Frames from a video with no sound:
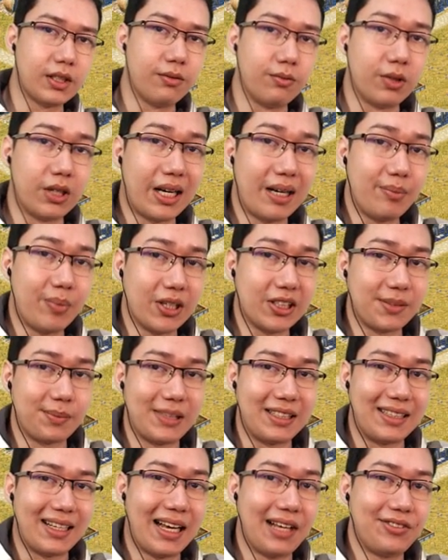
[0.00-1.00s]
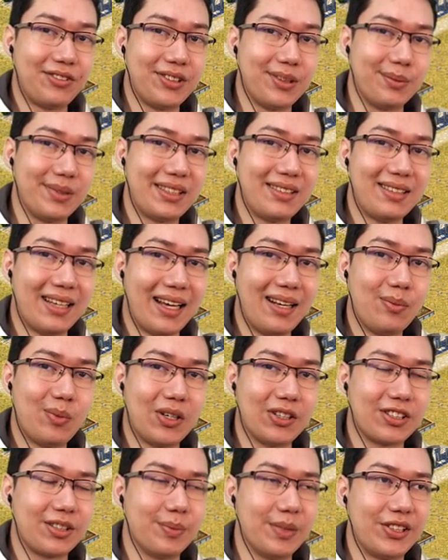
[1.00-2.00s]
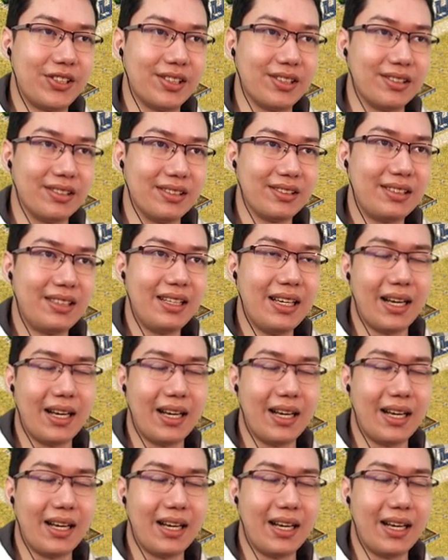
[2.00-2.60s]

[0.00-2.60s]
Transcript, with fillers: Would I possibly livestream sandbox missions?